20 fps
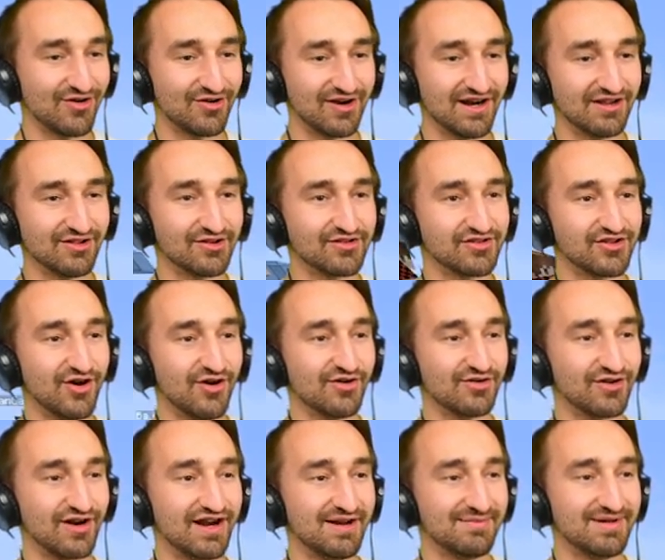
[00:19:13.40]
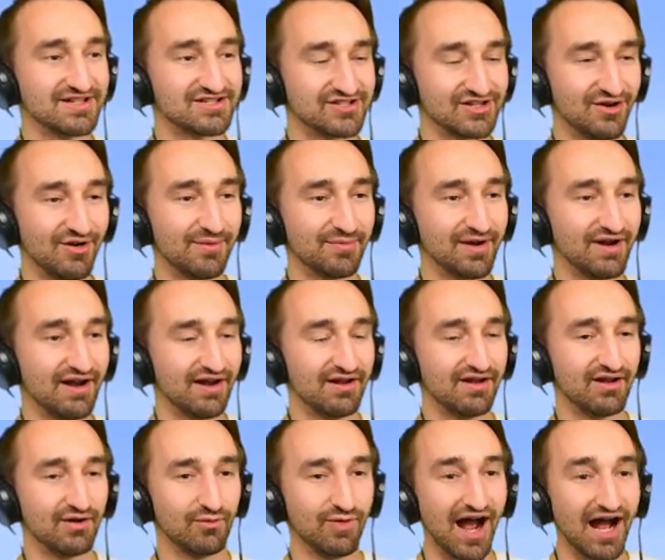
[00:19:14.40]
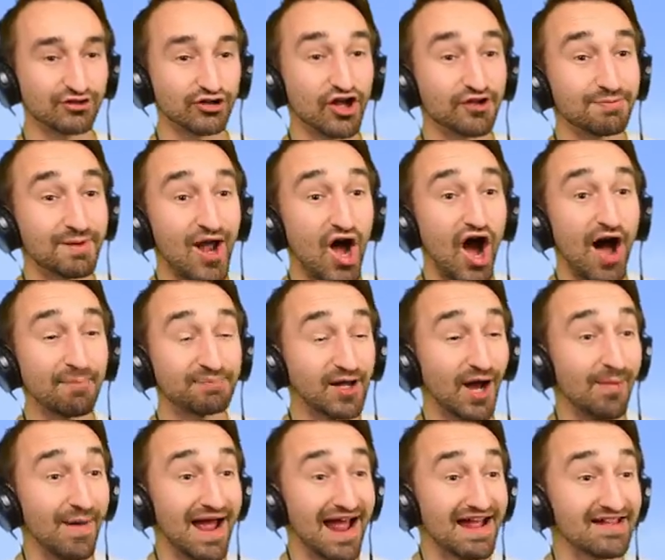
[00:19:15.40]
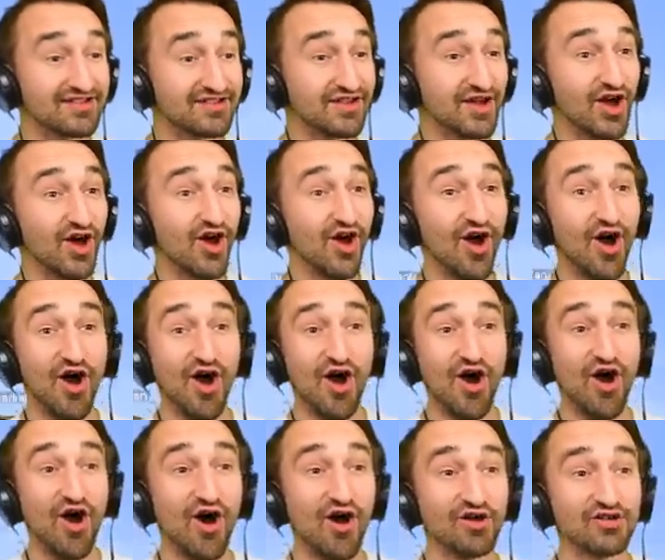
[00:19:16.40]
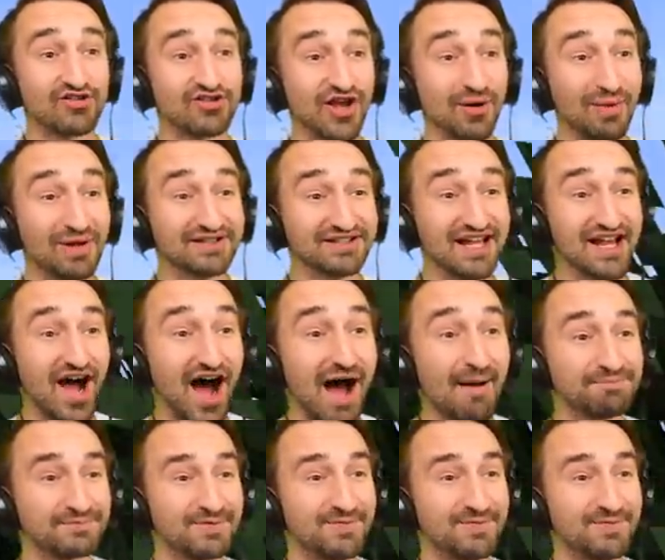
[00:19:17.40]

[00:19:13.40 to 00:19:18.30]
great. It looks so great, Mitch. You know I'm gonna. Wait, I lost my uh, op commands. Yes, it worked. Someone de-opt